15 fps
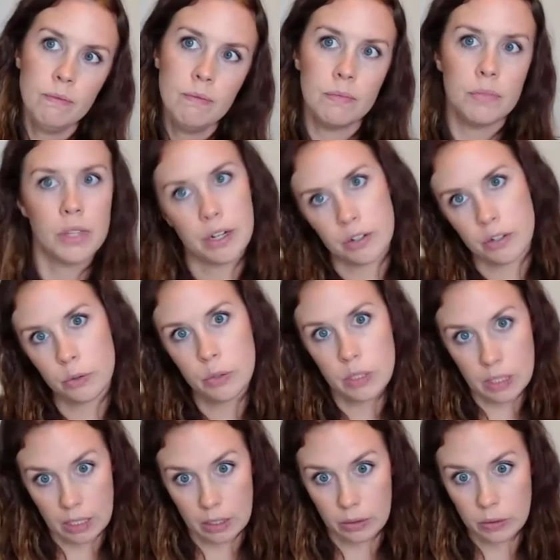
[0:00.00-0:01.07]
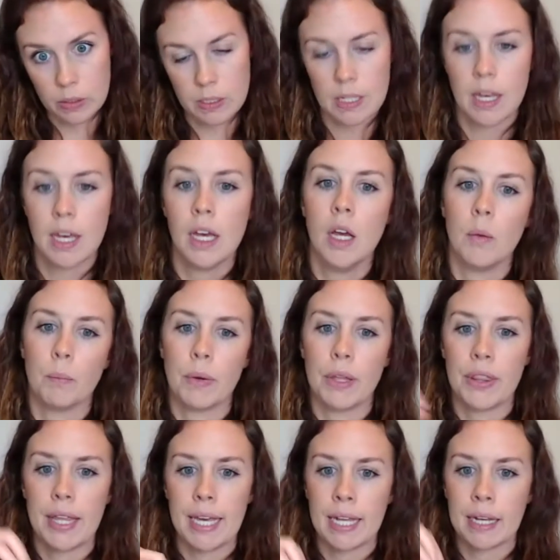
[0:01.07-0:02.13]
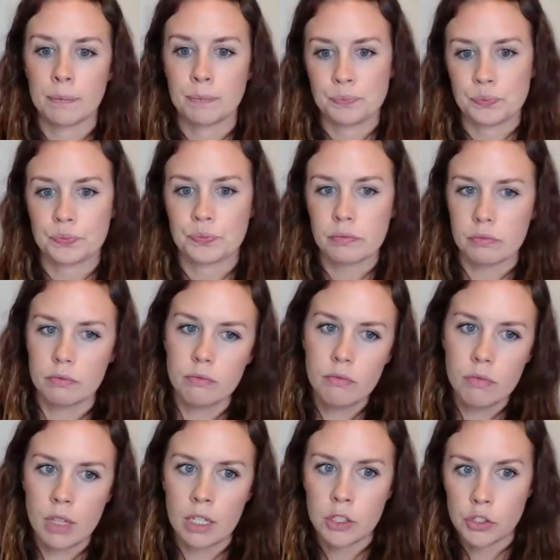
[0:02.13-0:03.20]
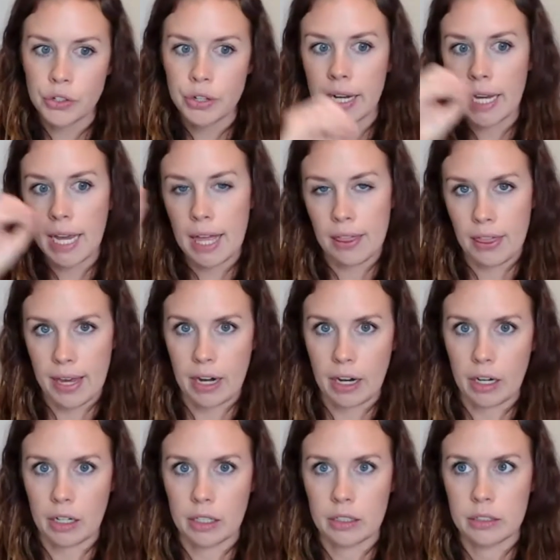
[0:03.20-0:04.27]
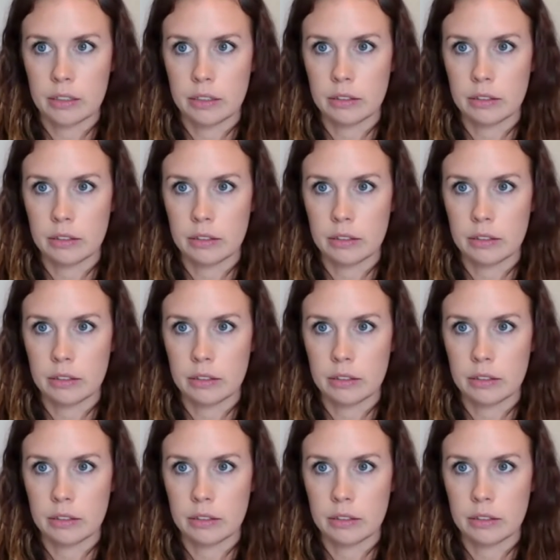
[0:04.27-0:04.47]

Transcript: their new skills, but then during their